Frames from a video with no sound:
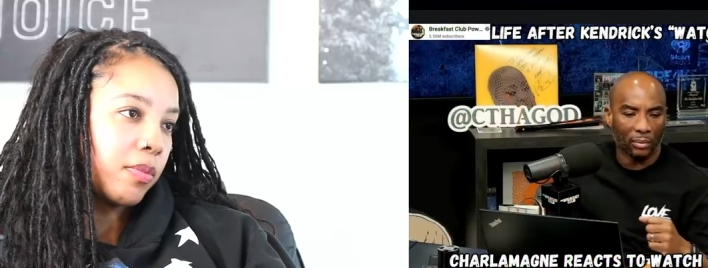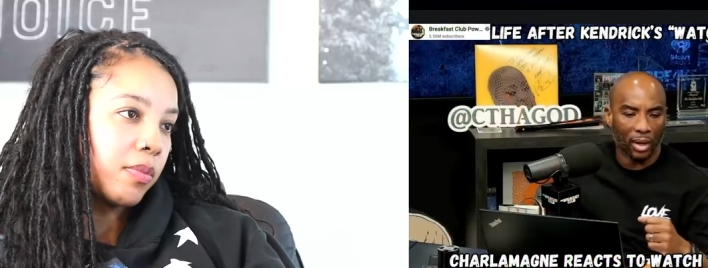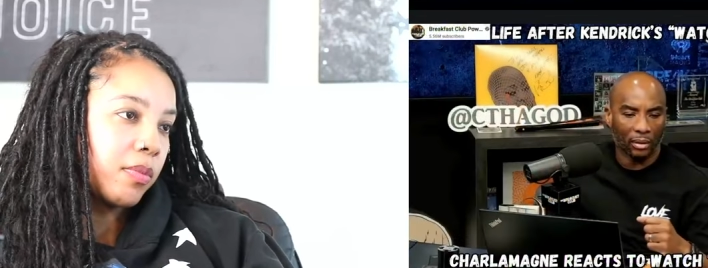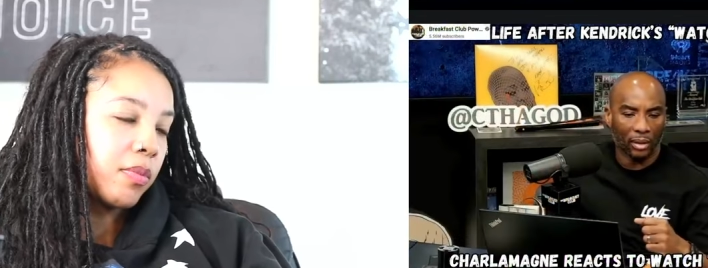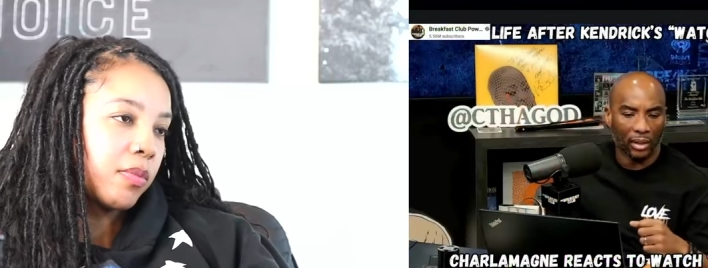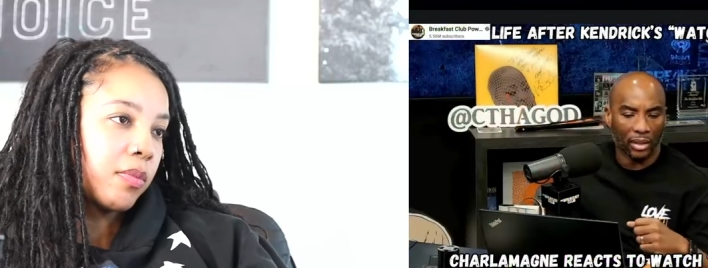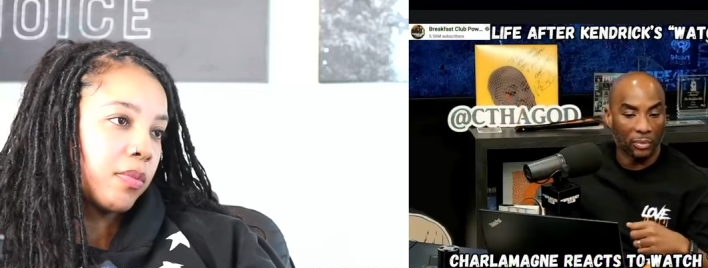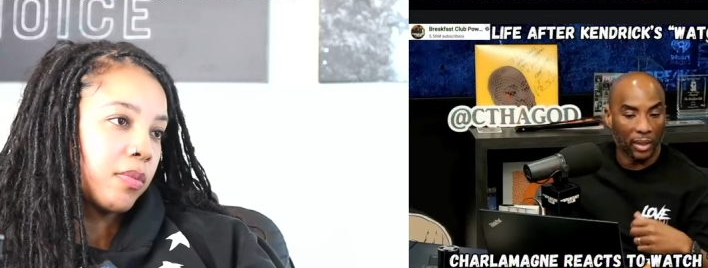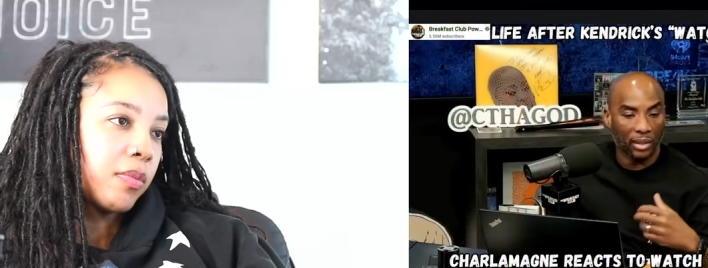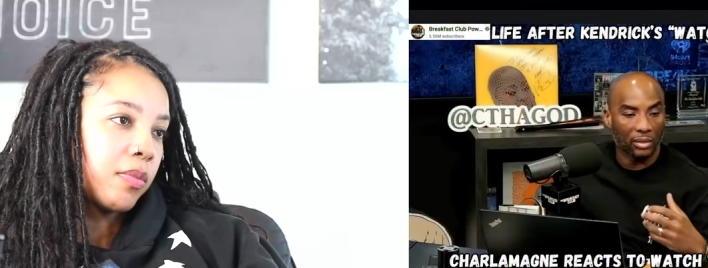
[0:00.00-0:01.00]
Speaker 1: about, I think he's
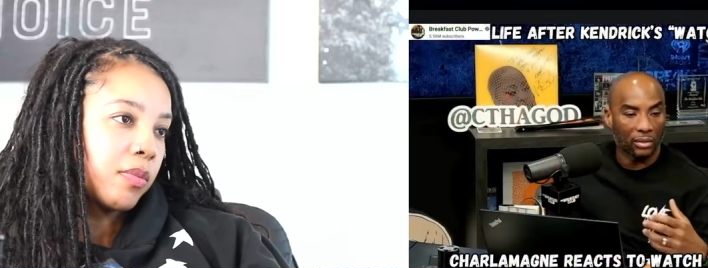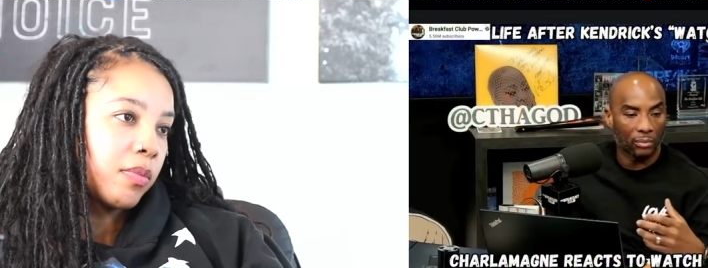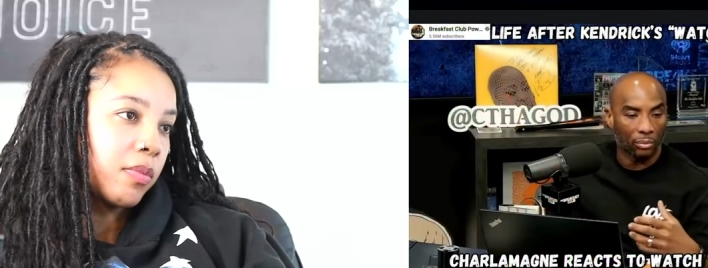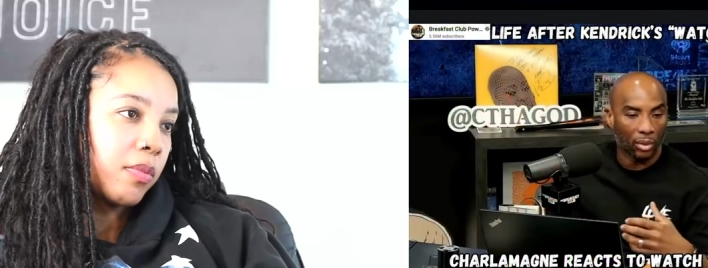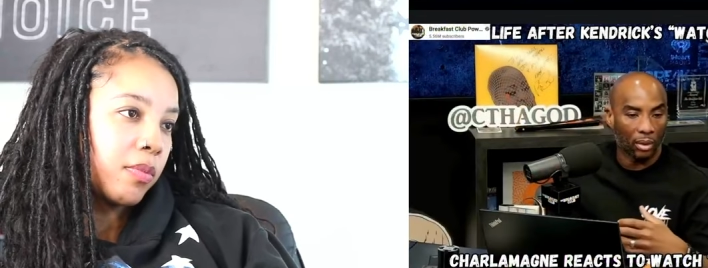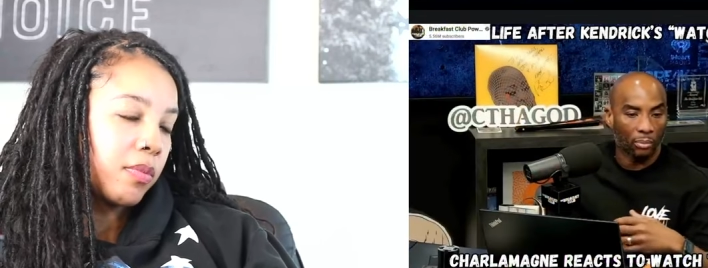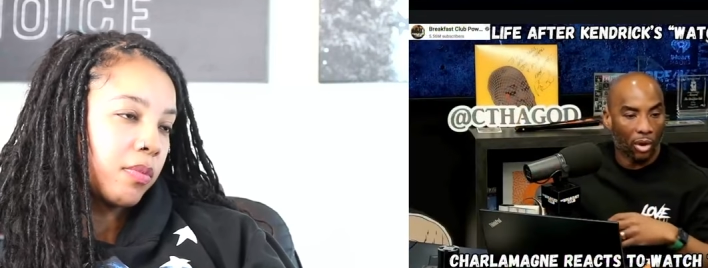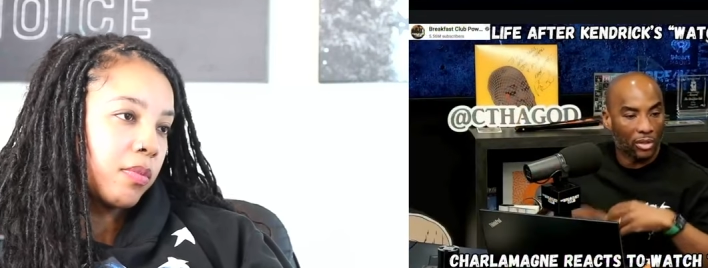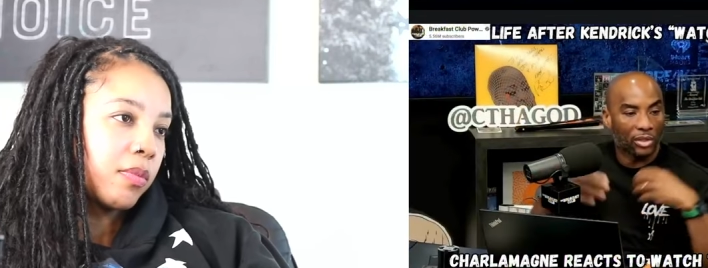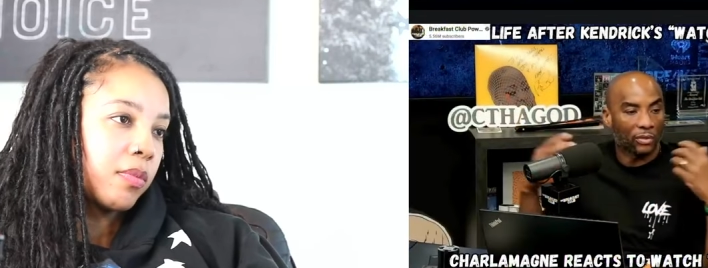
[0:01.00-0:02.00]
making uh,
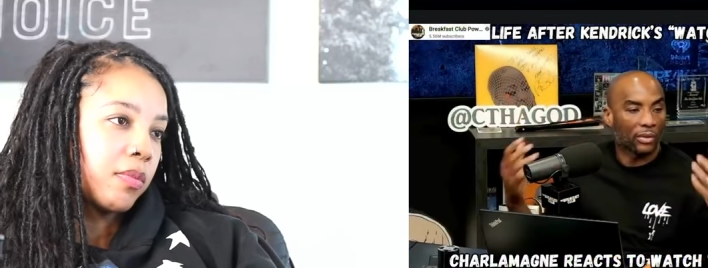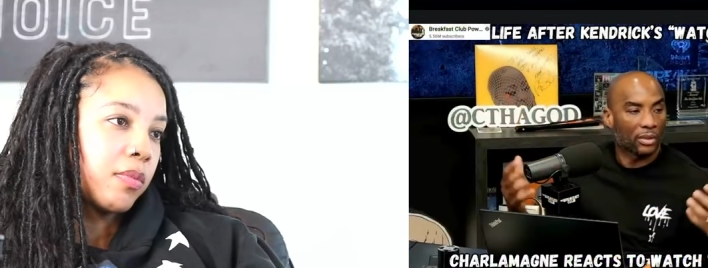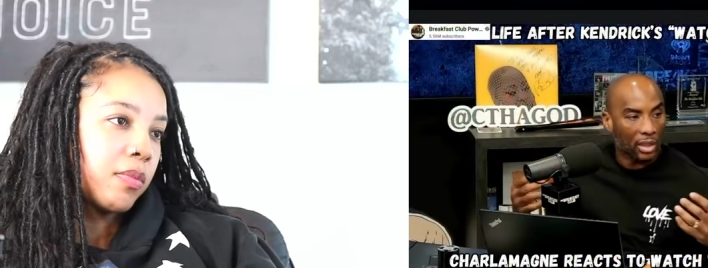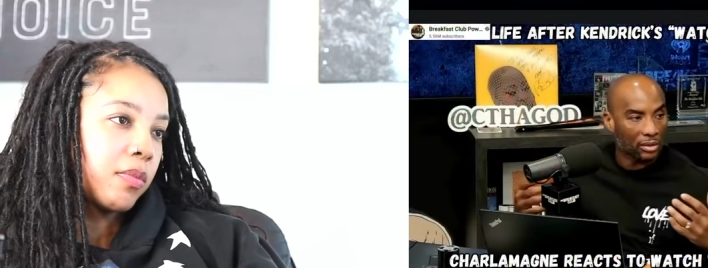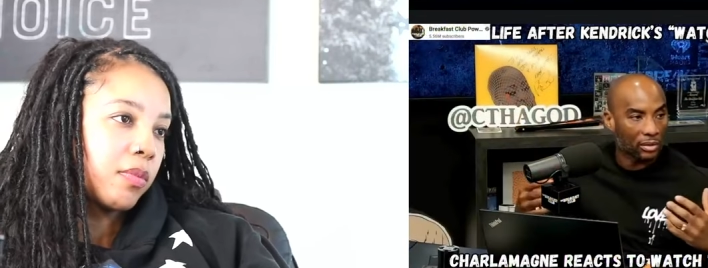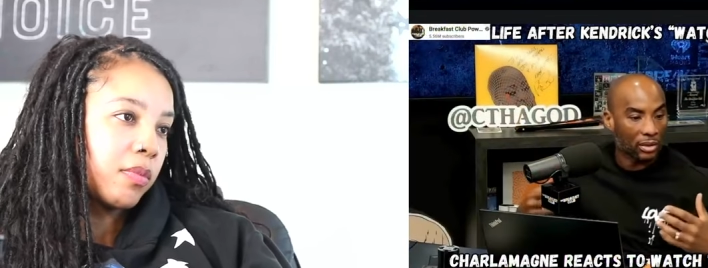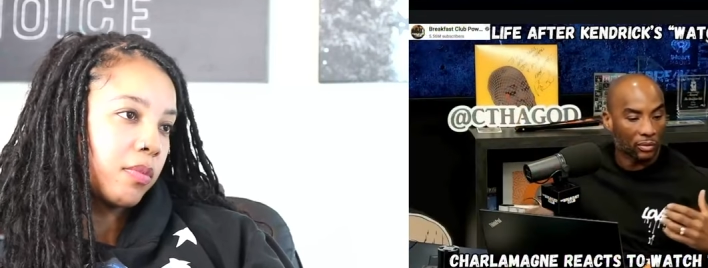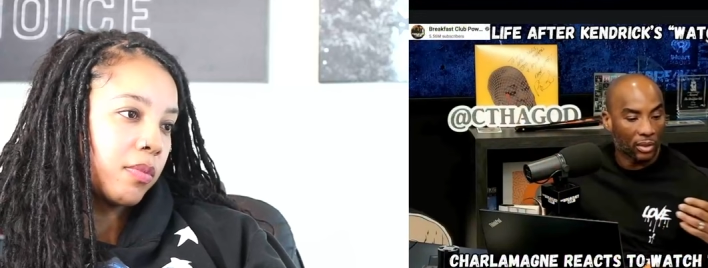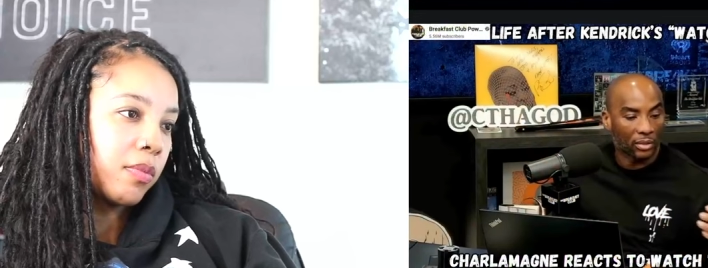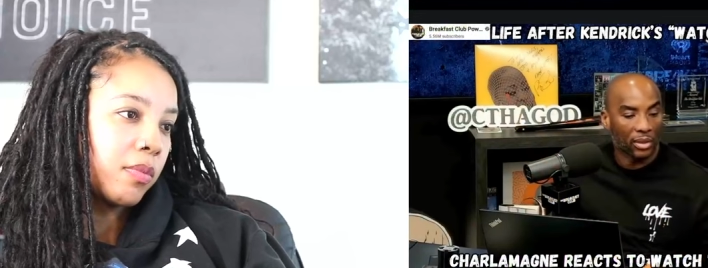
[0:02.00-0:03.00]
broad generalizations because
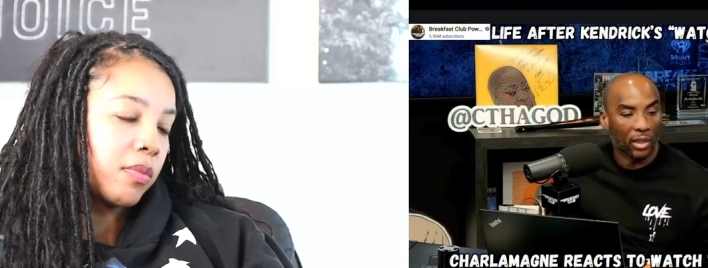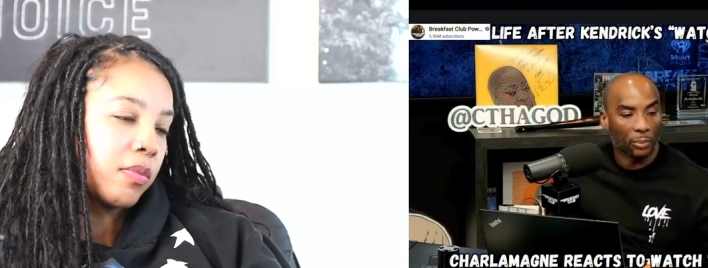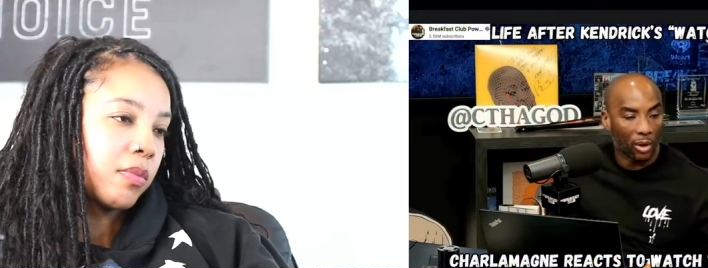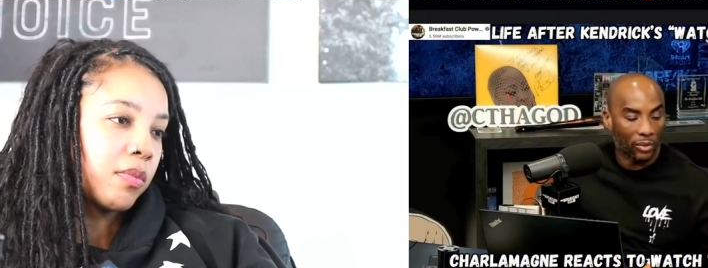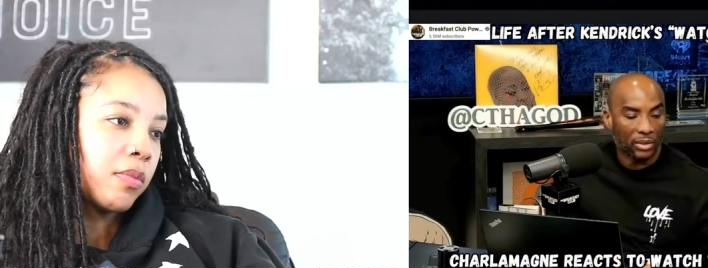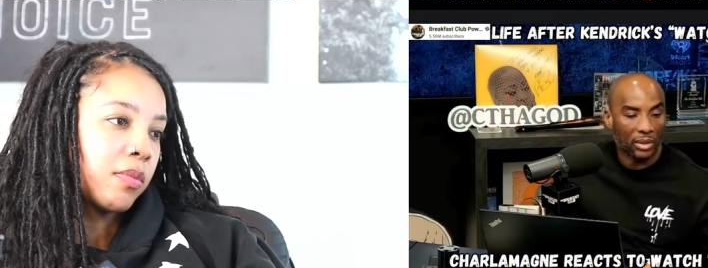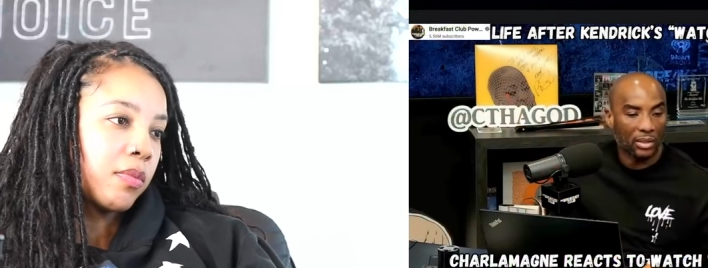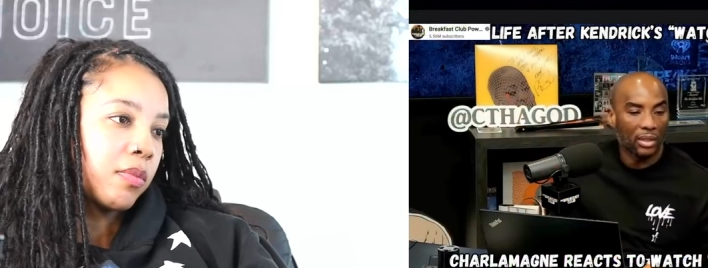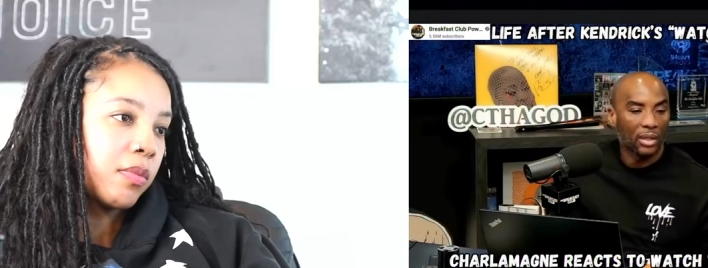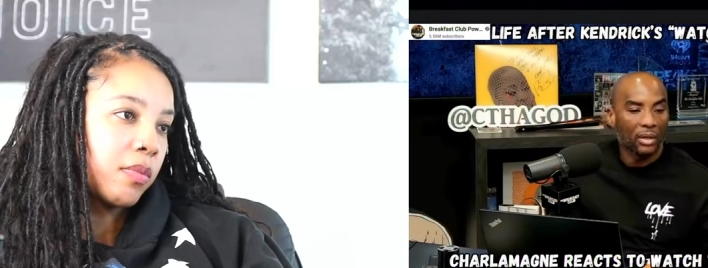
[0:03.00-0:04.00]
there's another part where he says
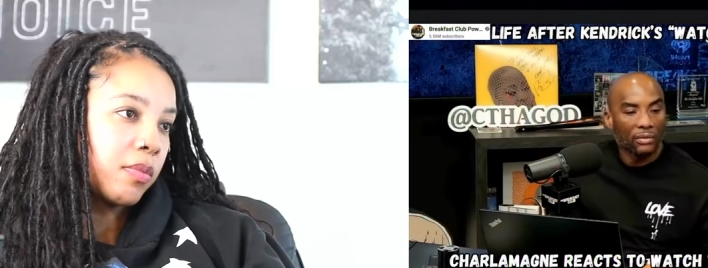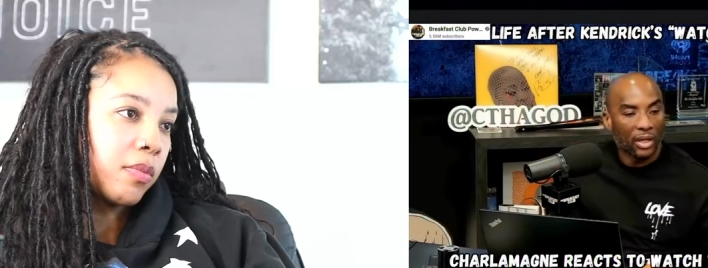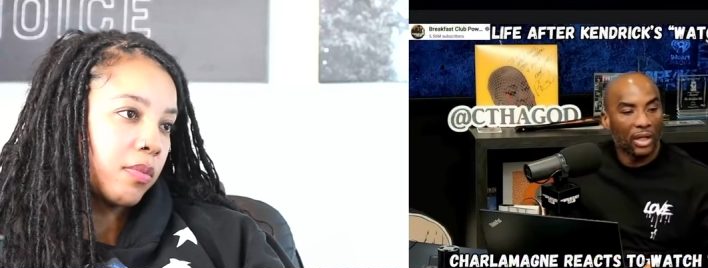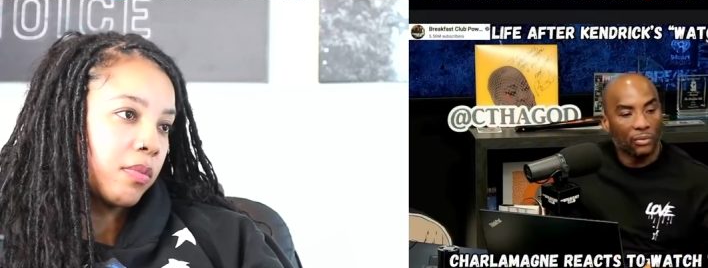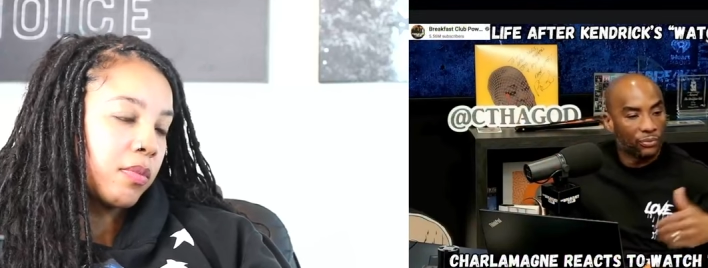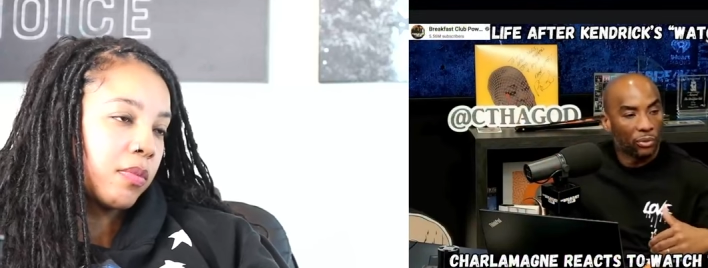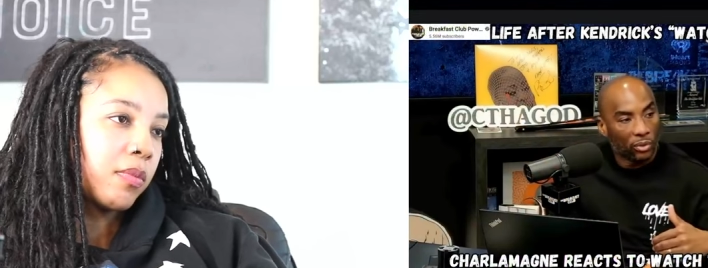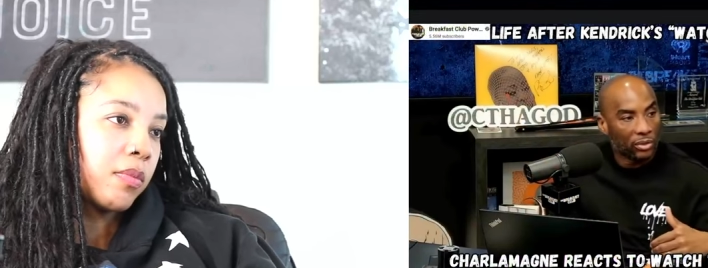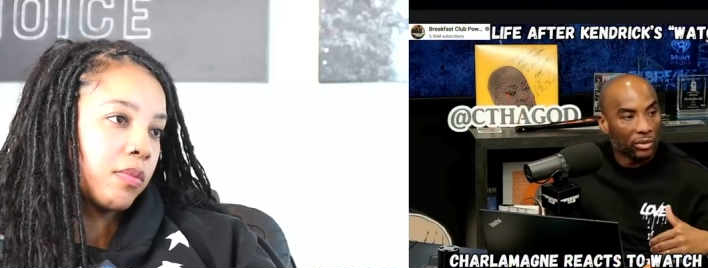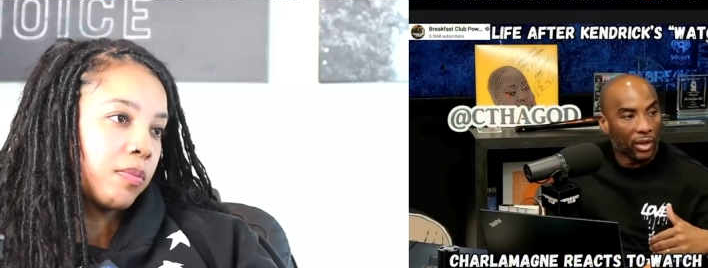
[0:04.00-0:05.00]
the influencer.